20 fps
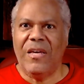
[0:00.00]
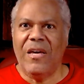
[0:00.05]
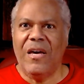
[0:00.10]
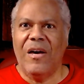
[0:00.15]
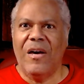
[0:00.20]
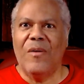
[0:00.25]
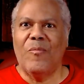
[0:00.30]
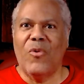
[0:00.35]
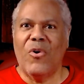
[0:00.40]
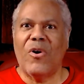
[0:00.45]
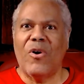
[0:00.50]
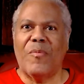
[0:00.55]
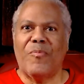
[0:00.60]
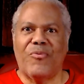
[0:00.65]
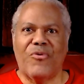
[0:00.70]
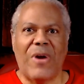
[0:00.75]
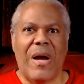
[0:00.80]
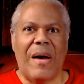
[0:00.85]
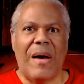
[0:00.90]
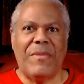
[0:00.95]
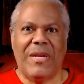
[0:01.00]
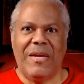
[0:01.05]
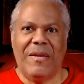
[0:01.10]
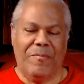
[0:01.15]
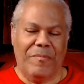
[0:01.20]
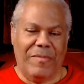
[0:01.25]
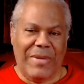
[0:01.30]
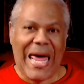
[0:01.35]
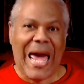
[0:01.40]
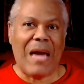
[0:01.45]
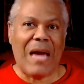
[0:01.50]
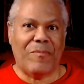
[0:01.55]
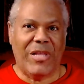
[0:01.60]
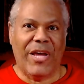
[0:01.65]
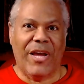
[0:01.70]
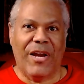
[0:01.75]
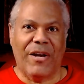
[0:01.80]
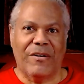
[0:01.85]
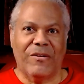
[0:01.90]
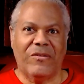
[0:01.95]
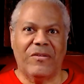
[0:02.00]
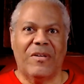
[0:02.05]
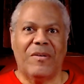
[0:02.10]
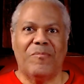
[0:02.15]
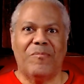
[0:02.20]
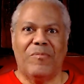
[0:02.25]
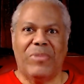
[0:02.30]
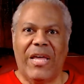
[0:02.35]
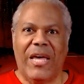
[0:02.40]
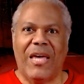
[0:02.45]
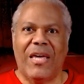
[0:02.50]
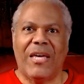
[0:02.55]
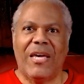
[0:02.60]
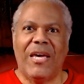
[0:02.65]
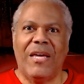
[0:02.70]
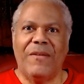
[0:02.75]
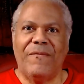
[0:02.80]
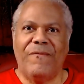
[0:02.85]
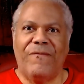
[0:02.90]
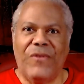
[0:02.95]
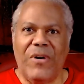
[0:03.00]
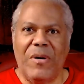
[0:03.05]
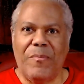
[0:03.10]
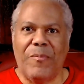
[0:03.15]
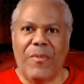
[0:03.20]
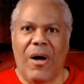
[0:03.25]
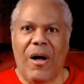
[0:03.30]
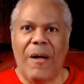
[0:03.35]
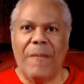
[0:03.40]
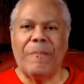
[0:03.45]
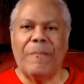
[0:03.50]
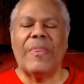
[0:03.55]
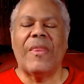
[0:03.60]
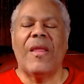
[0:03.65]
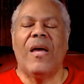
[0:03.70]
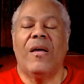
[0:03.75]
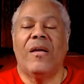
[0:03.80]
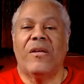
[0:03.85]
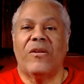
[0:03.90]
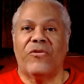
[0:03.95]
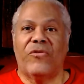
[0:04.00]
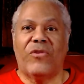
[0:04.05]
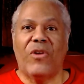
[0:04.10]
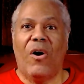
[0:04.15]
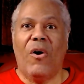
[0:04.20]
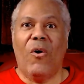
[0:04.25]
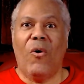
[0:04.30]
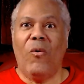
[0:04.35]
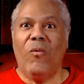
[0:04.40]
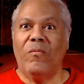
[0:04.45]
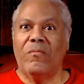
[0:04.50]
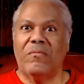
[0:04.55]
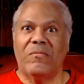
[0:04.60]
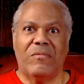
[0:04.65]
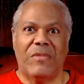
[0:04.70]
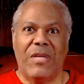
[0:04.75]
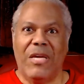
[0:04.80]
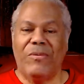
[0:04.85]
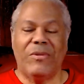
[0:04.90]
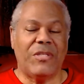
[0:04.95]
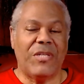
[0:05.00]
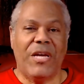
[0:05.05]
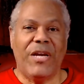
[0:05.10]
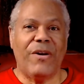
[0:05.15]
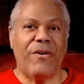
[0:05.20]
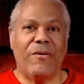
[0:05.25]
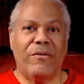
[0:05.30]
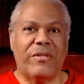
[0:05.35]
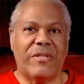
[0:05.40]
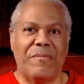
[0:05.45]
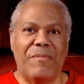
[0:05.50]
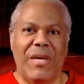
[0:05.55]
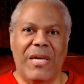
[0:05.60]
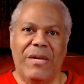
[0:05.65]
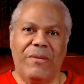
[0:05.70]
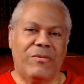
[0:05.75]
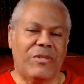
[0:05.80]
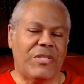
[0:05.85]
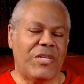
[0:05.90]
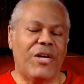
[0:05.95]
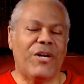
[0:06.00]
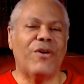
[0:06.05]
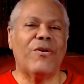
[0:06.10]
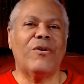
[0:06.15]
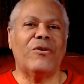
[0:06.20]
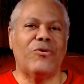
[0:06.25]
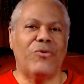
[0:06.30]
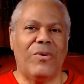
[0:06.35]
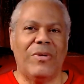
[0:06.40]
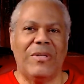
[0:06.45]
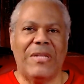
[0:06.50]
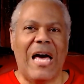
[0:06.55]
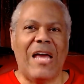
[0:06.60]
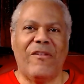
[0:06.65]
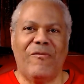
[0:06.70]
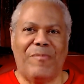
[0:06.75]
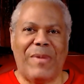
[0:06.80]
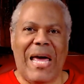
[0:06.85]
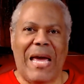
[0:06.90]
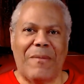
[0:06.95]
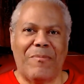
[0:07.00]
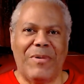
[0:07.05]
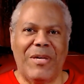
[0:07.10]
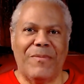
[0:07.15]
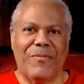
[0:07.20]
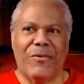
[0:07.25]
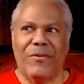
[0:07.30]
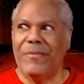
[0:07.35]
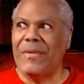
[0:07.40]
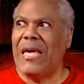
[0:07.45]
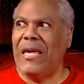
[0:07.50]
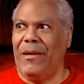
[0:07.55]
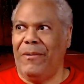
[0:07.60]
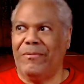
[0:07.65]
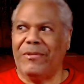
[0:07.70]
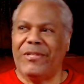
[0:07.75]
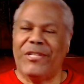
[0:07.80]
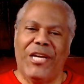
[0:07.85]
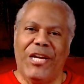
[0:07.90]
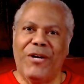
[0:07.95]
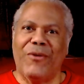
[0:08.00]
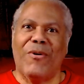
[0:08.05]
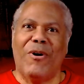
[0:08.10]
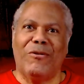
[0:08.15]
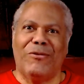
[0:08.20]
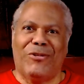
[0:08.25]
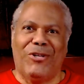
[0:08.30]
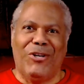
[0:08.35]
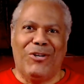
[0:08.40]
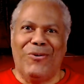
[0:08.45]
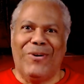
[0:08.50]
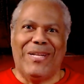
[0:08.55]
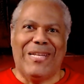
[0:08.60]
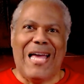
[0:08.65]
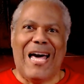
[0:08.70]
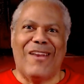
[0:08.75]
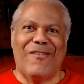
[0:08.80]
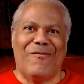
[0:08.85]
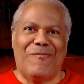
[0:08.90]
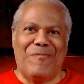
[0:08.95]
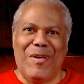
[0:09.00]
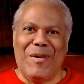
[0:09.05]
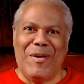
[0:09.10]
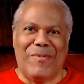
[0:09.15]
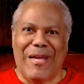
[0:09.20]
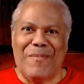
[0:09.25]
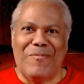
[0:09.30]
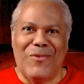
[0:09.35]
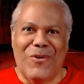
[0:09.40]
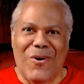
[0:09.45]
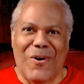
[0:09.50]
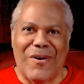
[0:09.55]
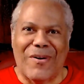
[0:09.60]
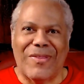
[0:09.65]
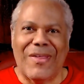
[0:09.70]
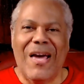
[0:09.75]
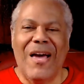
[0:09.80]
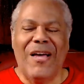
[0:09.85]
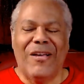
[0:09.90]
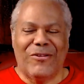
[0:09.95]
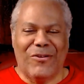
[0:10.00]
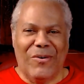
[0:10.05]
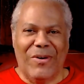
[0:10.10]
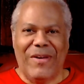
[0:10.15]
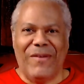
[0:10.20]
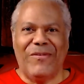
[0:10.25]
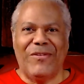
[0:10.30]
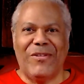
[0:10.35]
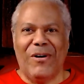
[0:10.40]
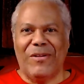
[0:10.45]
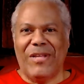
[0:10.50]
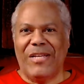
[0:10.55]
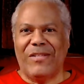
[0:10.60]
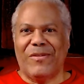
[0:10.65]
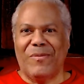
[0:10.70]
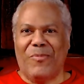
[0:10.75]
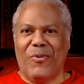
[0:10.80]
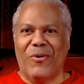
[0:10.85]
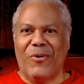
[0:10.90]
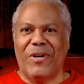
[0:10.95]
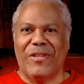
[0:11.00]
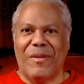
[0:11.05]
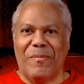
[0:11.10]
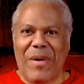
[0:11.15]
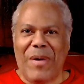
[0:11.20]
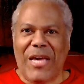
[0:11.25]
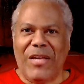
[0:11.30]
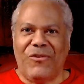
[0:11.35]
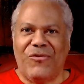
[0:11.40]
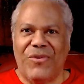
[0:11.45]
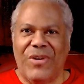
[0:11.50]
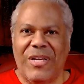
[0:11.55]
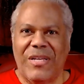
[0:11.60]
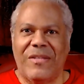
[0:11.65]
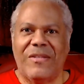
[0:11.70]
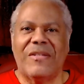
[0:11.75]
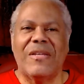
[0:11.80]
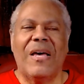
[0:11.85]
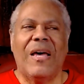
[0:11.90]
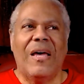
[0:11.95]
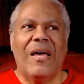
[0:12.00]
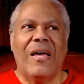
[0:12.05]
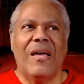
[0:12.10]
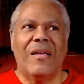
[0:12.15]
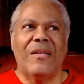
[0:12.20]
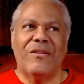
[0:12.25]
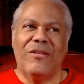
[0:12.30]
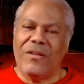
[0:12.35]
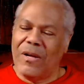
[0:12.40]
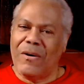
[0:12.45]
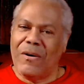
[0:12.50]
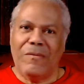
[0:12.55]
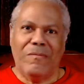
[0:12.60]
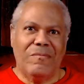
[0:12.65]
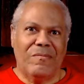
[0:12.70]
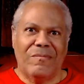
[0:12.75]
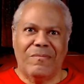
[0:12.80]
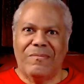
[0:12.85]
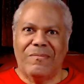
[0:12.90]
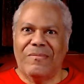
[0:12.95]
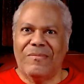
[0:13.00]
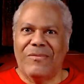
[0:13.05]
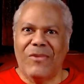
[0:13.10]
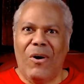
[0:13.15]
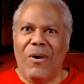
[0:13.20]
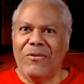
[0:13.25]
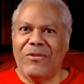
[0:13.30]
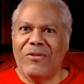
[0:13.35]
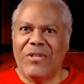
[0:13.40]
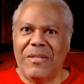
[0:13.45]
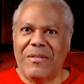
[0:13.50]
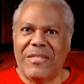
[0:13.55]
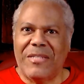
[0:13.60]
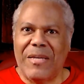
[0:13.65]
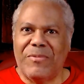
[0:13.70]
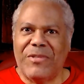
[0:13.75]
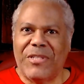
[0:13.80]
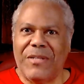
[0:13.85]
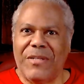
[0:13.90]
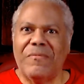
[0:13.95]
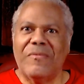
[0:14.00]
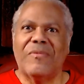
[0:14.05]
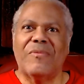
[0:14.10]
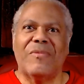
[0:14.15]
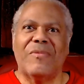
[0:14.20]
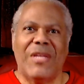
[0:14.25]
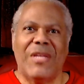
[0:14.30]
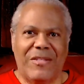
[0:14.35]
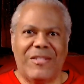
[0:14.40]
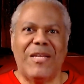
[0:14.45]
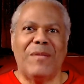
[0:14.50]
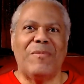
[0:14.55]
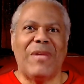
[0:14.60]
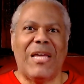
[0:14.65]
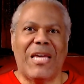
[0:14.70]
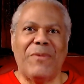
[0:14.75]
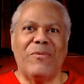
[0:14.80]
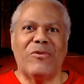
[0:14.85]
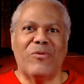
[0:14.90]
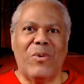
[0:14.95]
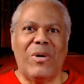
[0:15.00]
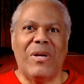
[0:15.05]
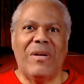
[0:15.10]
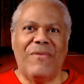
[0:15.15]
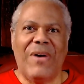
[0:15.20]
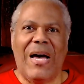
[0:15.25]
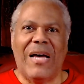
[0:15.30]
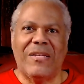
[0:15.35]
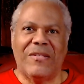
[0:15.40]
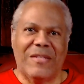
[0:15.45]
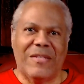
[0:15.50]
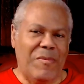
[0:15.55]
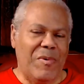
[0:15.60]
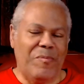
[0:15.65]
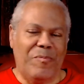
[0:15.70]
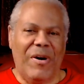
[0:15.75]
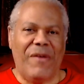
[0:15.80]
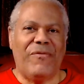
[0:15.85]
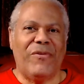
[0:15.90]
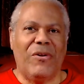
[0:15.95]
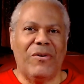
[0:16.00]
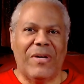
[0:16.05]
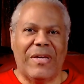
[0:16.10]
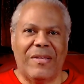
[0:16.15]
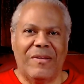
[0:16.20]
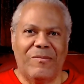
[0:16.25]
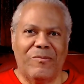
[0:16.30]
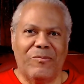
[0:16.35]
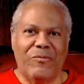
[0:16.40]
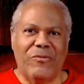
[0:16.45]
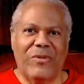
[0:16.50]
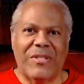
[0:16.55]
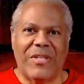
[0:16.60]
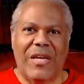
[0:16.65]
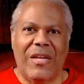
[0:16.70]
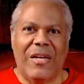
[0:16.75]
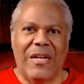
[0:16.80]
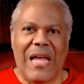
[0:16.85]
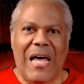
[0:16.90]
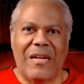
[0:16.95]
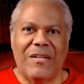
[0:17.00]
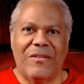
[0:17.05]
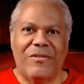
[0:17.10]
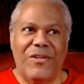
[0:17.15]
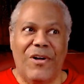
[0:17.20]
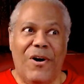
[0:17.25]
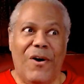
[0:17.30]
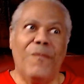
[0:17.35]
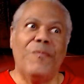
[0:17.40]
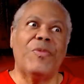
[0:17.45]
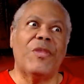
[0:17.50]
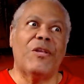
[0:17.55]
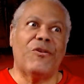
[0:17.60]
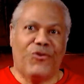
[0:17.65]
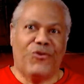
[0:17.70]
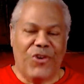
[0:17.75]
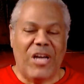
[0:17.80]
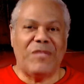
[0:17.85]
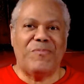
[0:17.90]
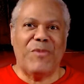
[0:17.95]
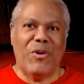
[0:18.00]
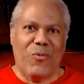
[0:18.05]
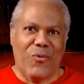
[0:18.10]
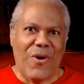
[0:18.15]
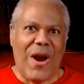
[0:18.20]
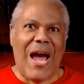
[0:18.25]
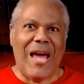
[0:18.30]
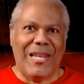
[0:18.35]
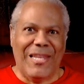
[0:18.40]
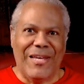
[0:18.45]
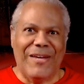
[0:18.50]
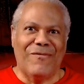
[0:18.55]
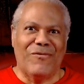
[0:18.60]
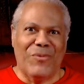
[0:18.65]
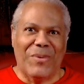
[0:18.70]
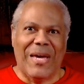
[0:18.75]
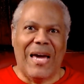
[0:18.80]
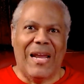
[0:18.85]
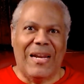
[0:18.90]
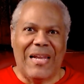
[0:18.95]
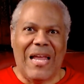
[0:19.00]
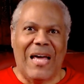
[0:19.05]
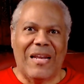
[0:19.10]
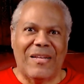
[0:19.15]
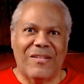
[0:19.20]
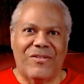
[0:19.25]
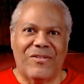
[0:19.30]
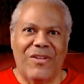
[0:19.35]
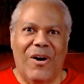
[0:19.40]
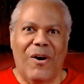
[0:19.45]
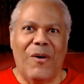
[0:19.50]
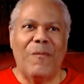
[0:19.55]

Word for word: more prominent black players playing in football. So he was a hero to me. He was a hero to a lot of black people. He was a hero to a lot of people up north. So even though they supported the Patriots, you know, O.J. Simpson, he seemed like he was one of us. I mean, Buffalo was getting a lot of snow. Trust me, where I lived, we got a lot of snow.